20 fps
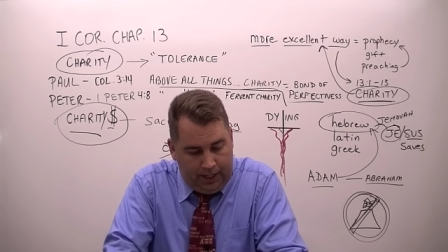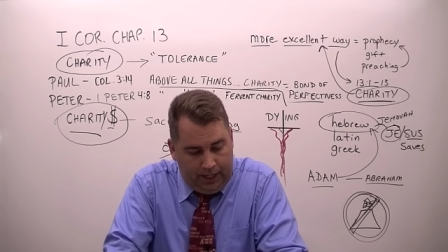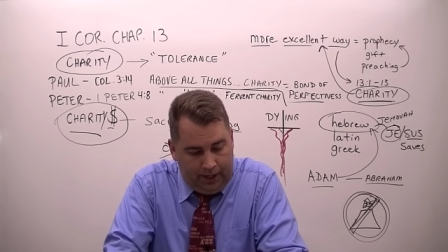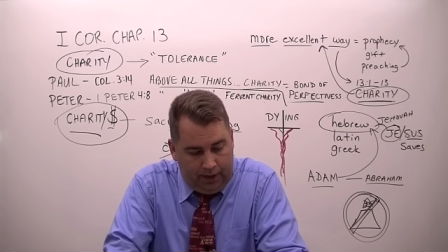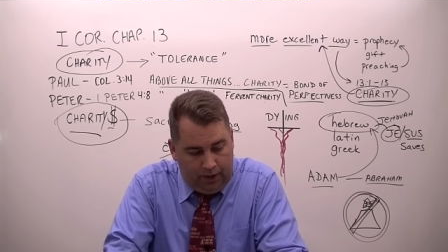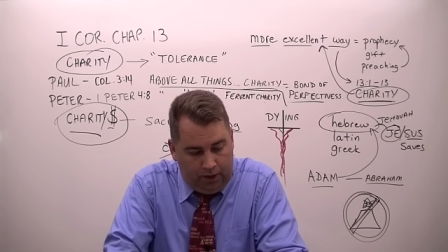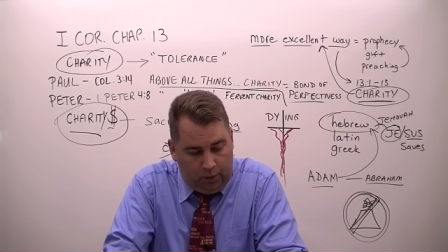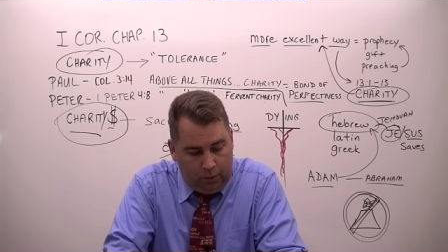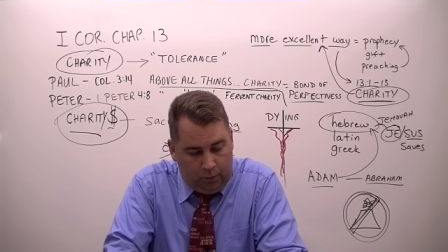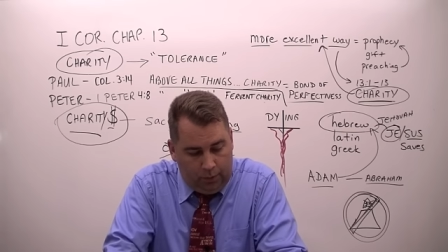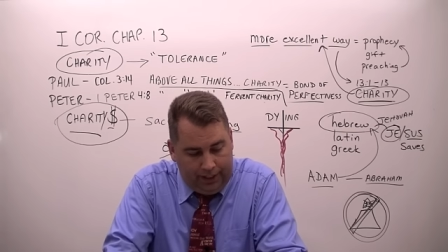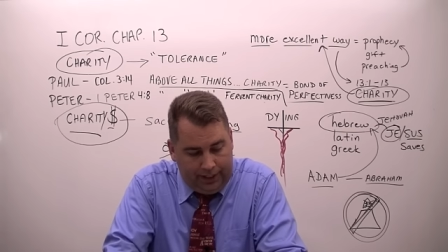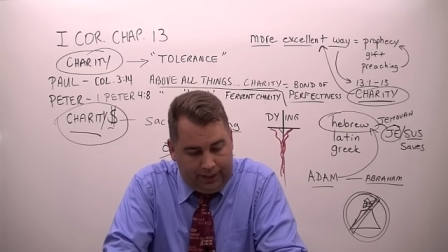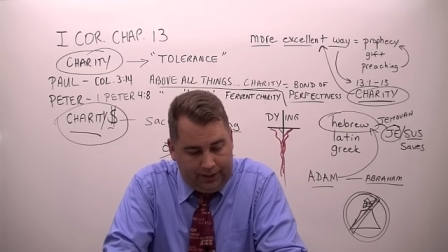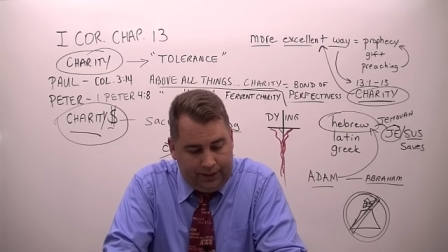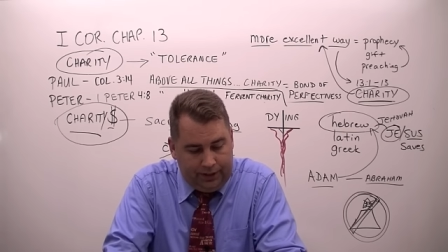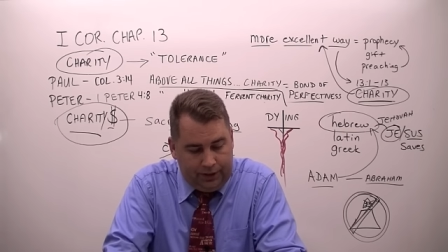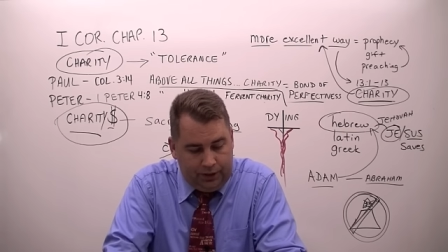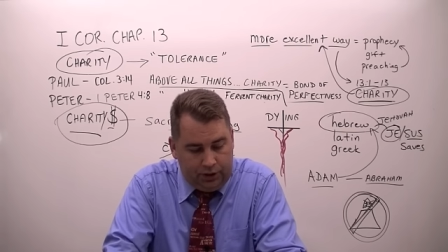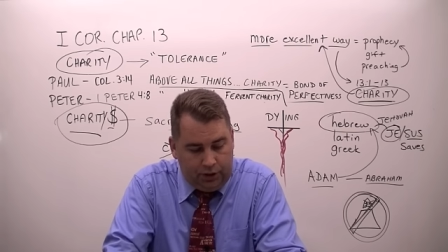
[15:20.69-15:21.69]
in our
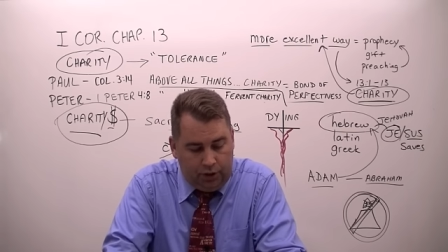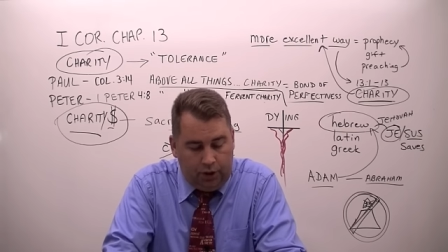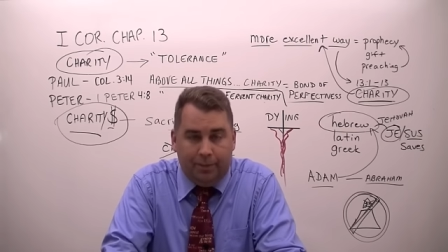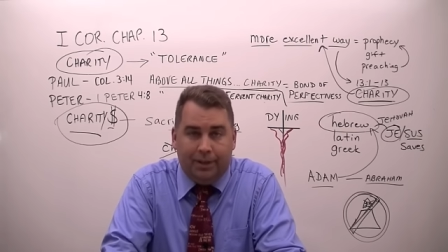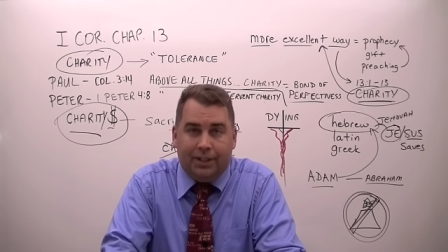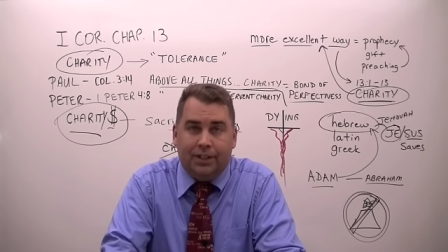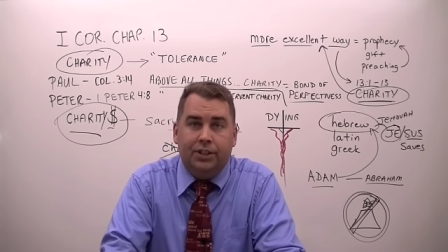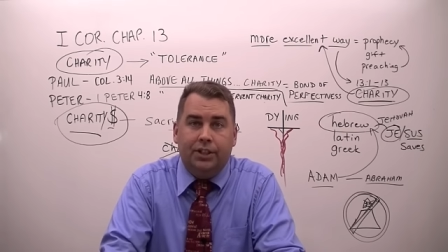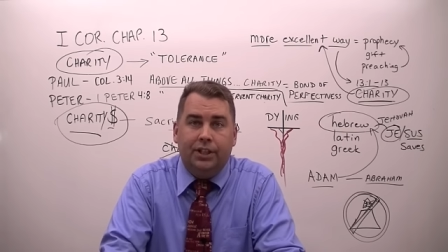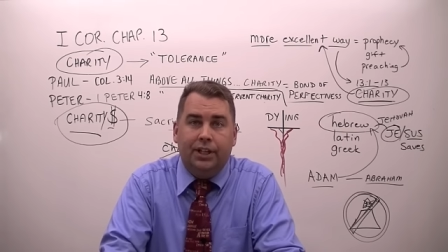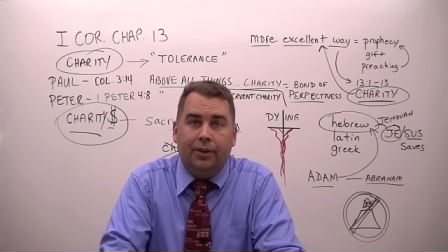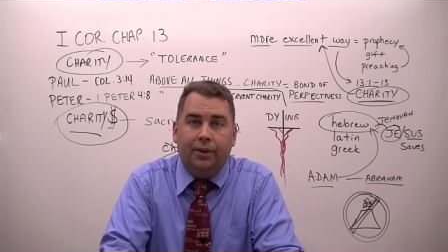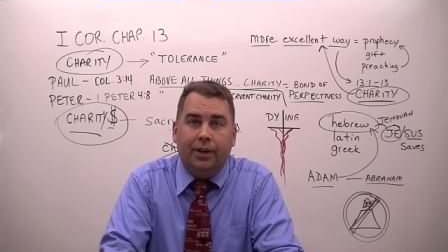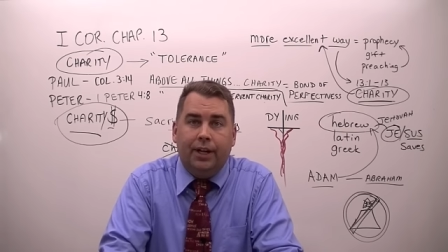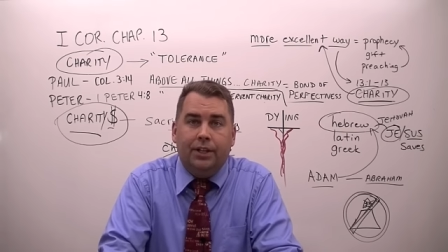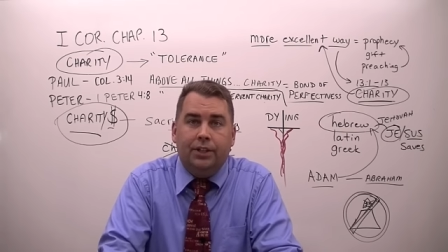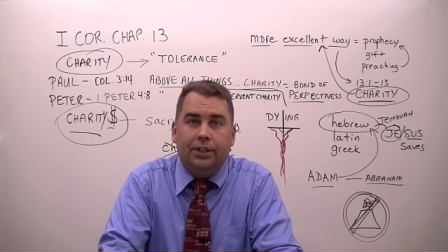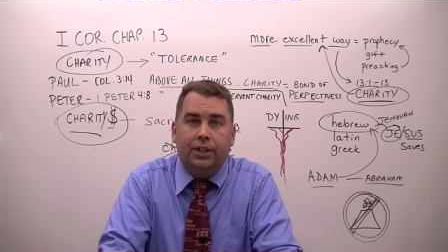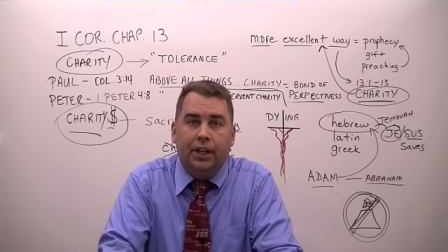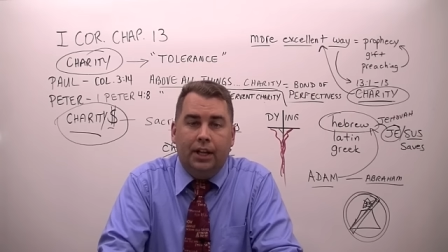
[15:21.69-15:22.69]
weekly sermon
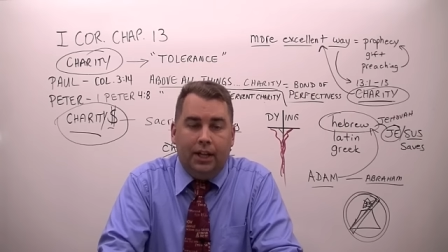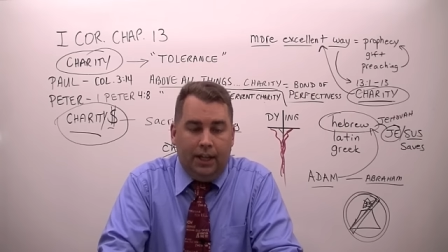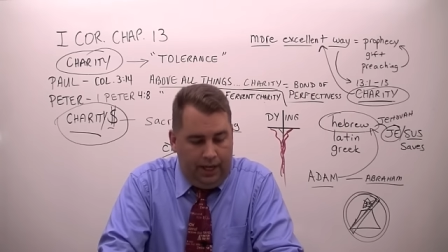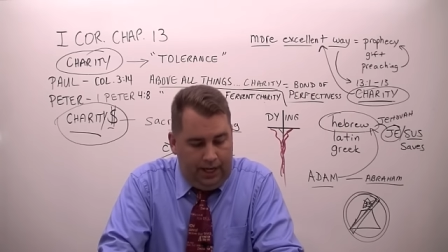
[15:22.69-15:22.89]
series.